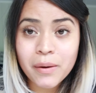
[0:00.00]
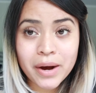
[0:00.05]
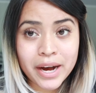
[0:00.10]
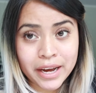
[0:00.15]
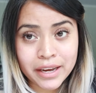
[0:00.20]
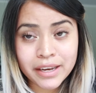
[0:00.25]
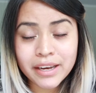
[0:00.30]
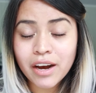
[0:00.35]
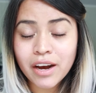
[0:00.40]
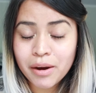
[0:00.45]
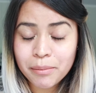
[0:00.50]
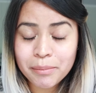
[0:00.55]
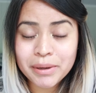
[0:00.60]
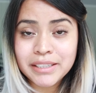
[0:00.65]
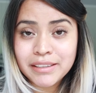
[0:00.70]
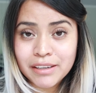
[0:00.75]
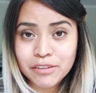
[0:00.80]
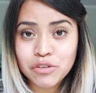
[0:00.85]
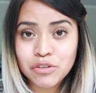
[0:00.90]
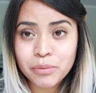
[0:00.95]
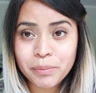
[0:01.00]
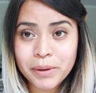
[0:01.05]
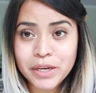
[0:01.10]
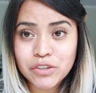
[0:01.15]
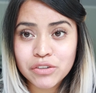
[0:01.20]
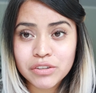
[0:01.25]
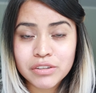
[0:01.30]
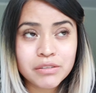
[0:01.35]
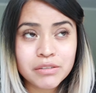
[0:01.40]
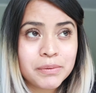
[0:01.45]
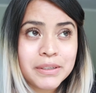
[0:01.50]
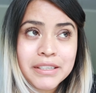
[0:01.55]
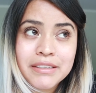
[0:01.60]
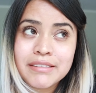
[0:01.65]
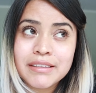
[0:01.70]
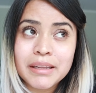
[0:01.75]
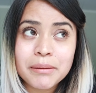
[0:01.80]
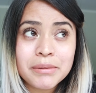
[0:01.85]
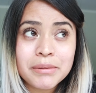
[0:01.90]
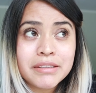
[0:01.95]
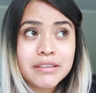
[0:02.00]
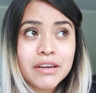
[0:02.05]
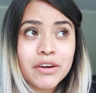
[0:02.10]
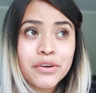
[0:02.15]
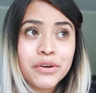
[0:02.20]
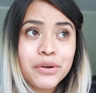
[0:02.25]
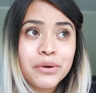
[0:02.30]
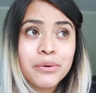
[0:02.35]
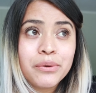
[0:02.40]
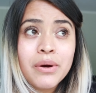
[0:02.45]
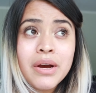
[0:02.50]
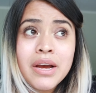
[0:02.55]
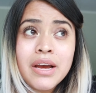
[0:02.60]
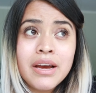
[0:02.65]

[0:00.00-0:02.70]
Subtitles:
I got my dental patients, because let me tell you,